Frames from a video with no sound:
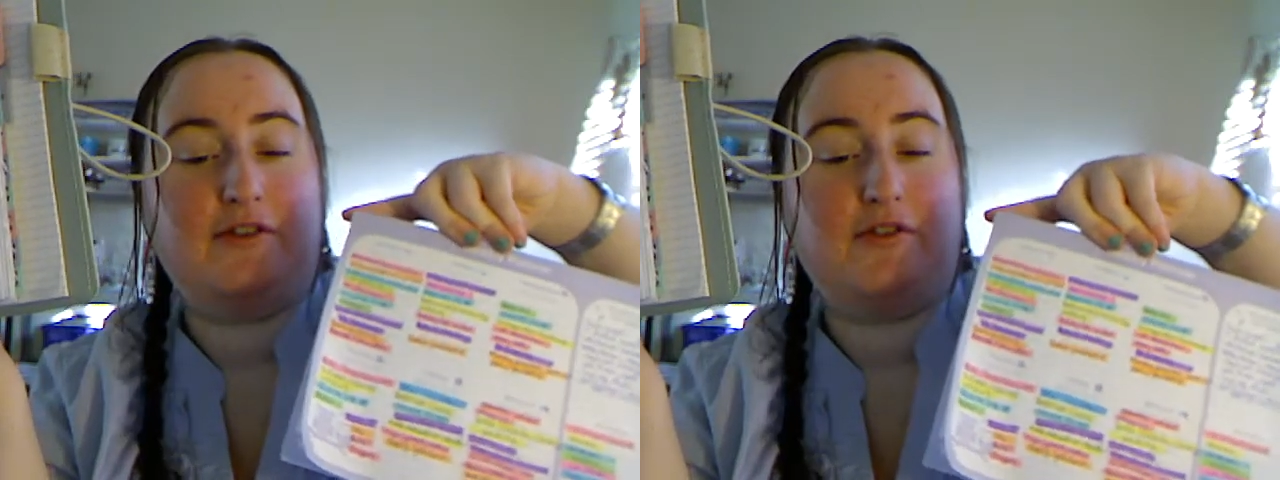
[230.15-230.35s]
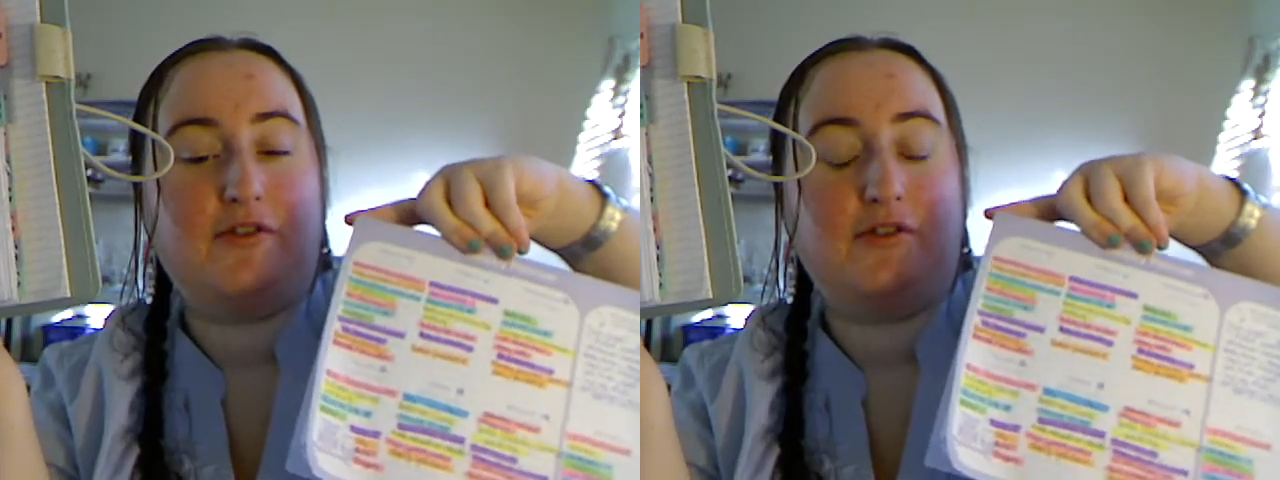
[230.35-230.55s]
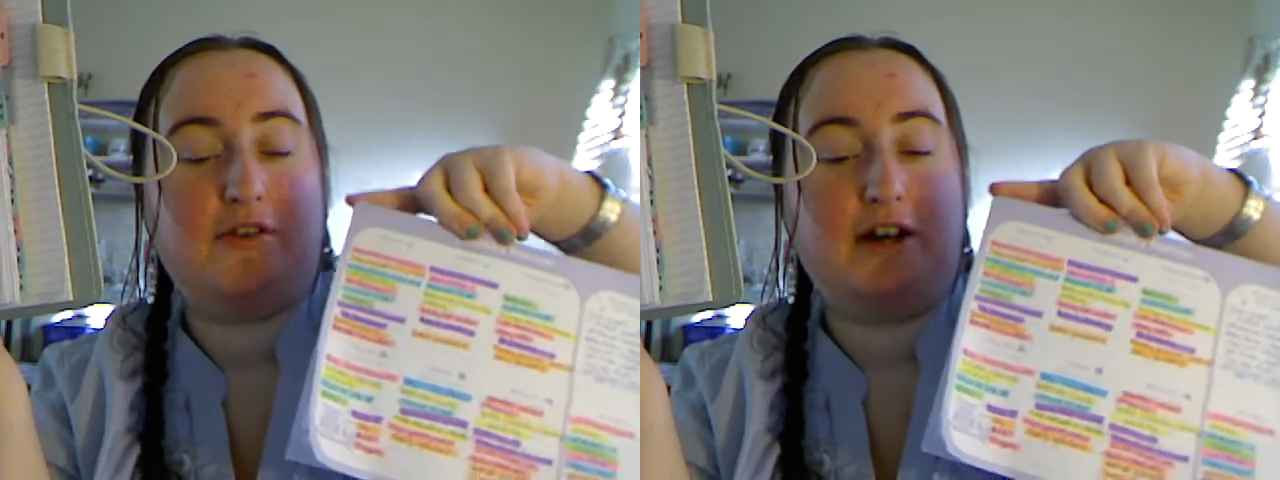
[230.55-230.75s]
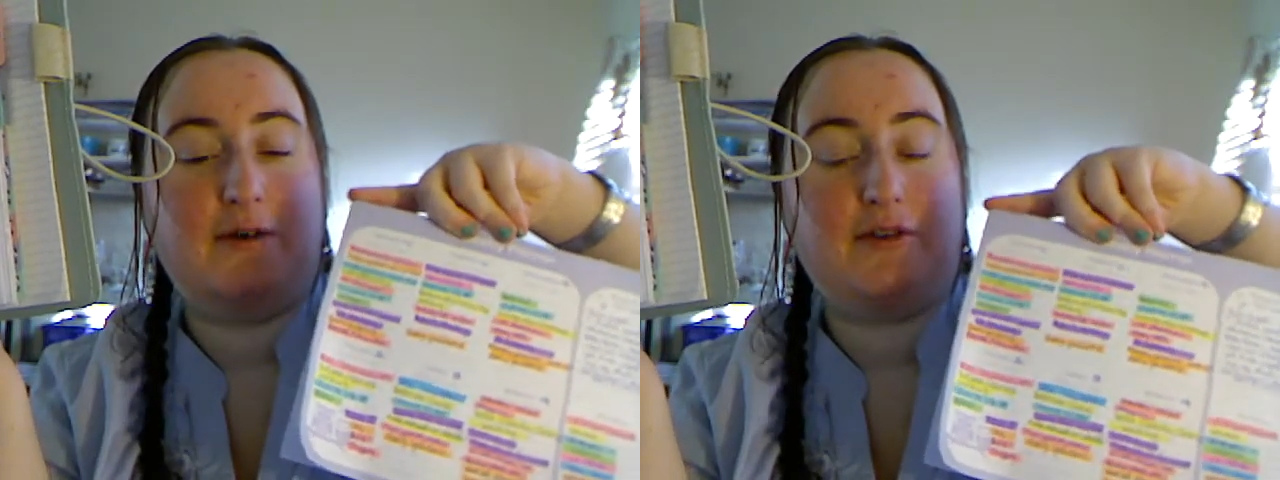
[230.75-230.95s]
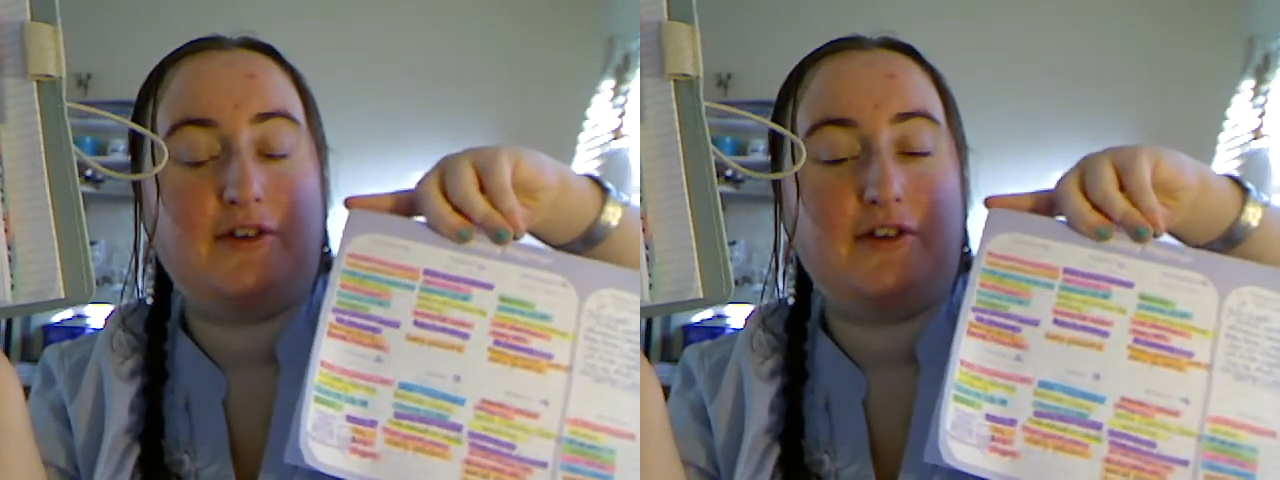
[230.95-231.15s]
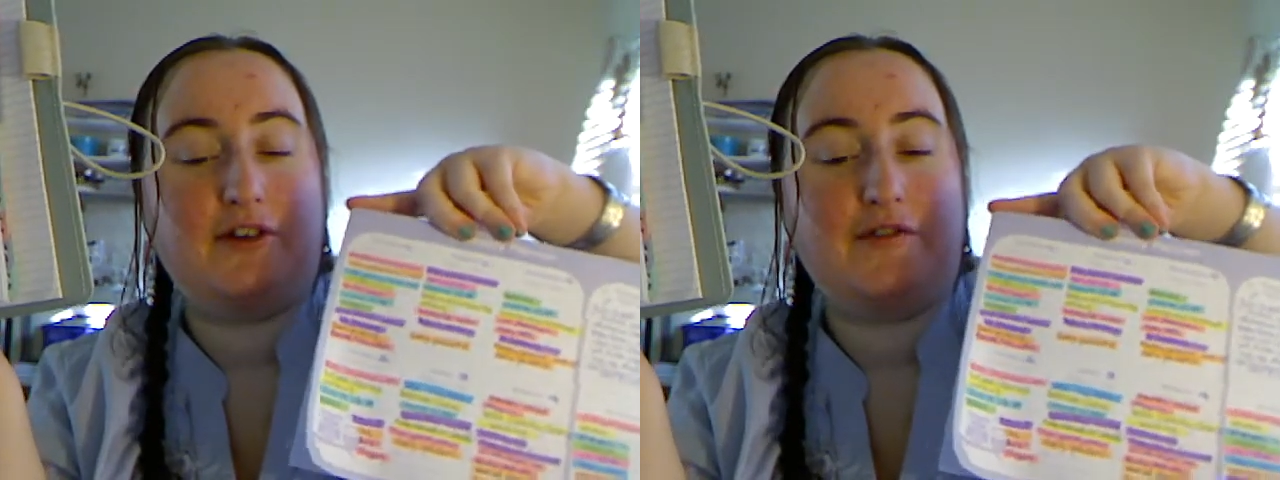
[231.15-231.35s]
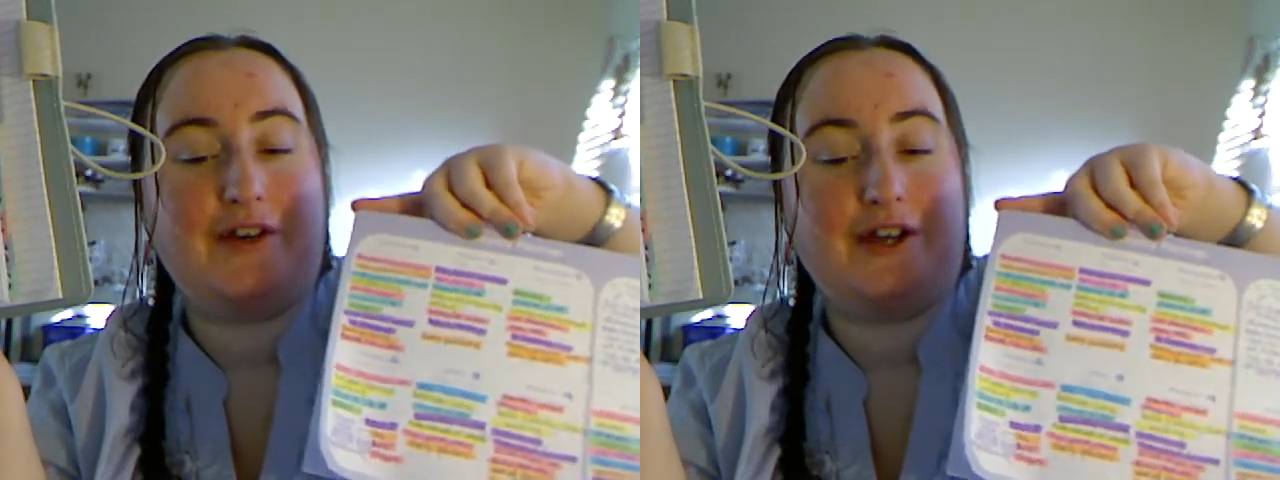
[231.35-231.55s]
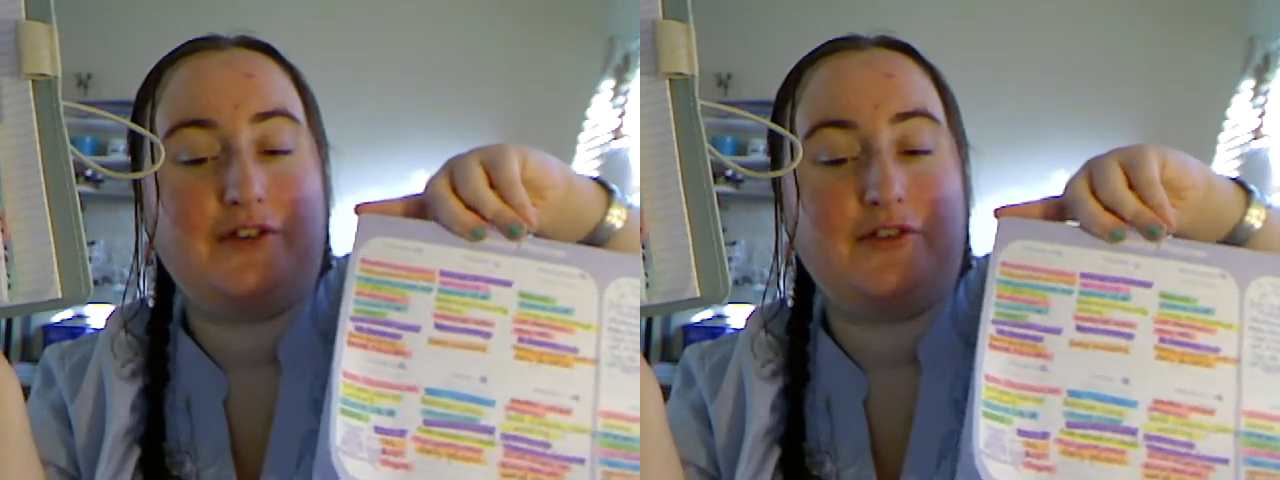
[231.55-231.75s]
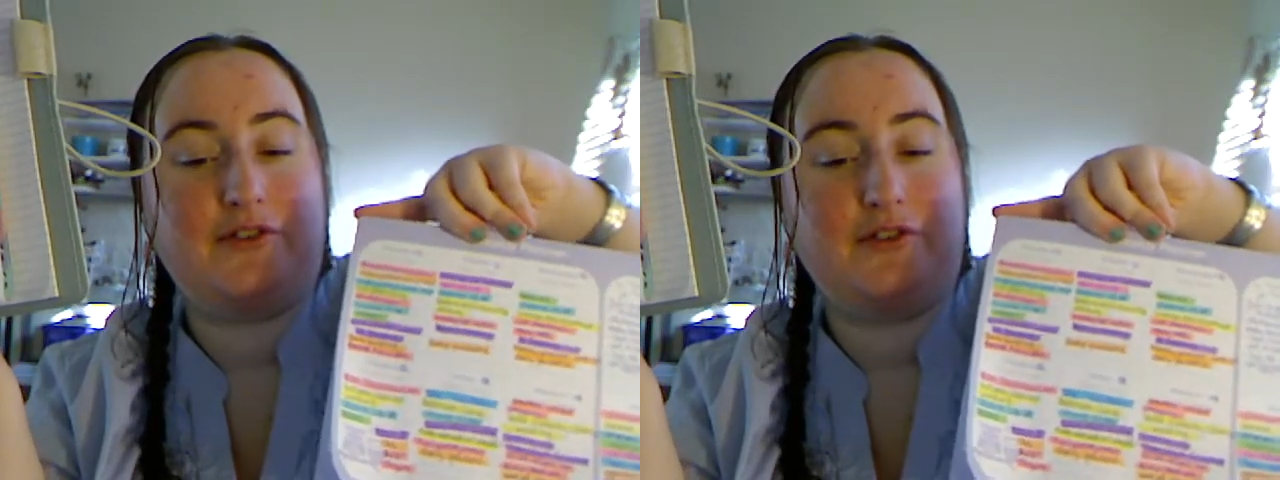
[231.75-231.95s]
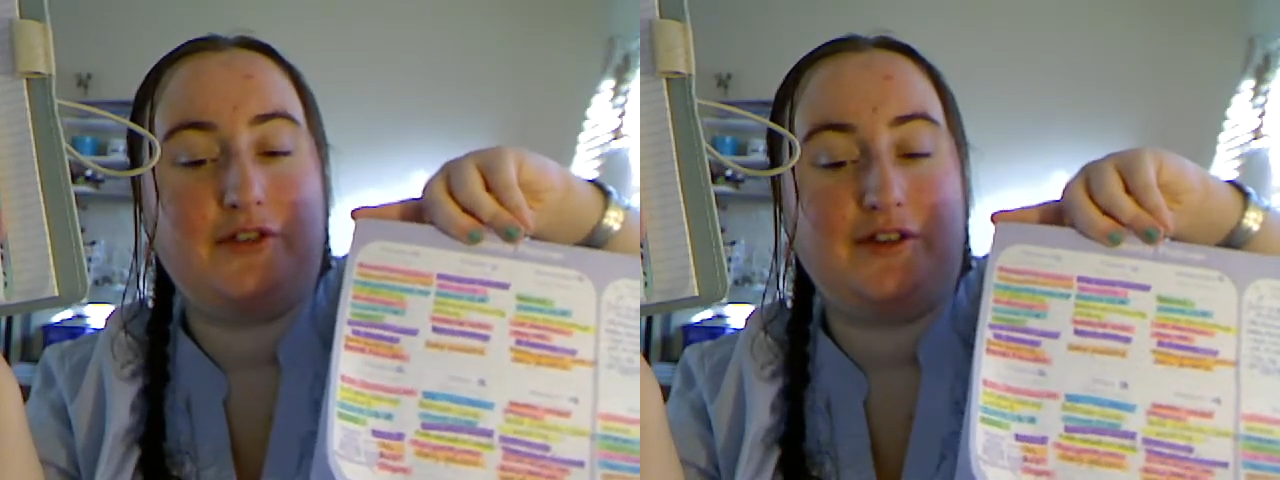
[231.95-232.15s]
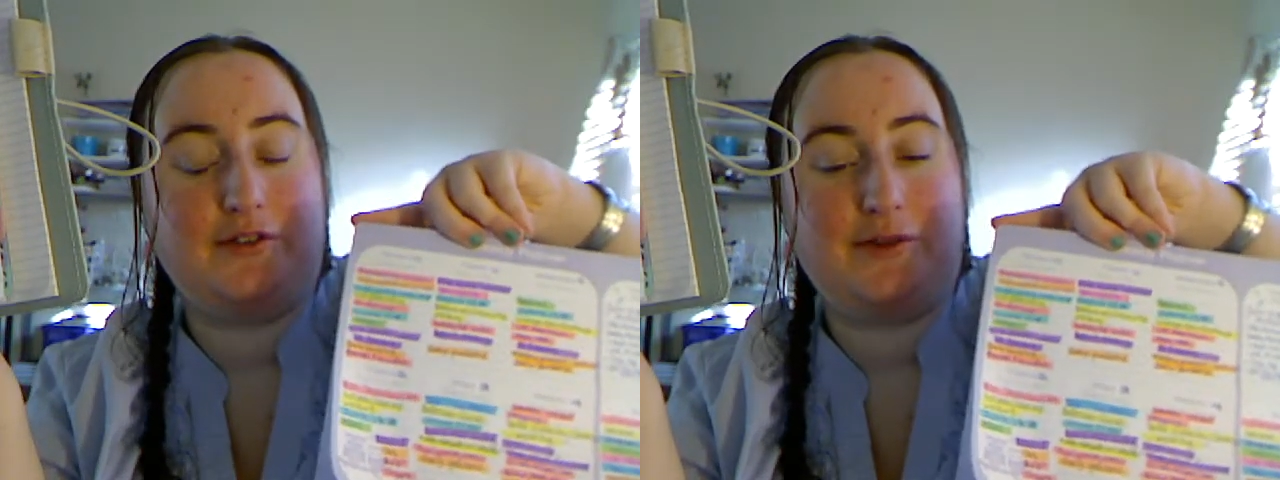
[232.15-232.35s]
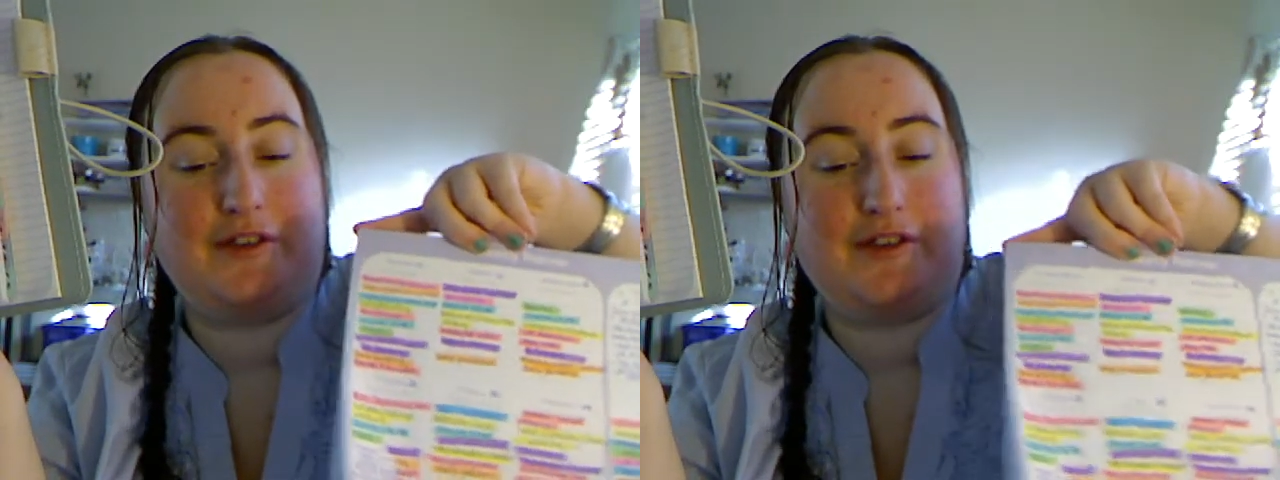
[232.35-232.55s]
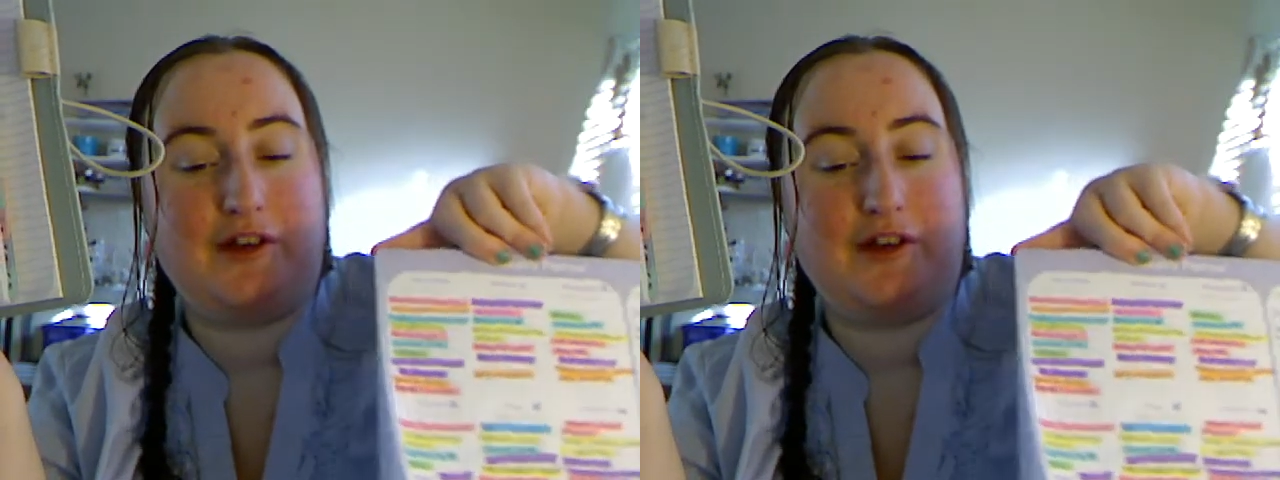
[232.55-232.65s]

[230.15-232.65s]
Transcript: or I want to know if I can do 2 things at once,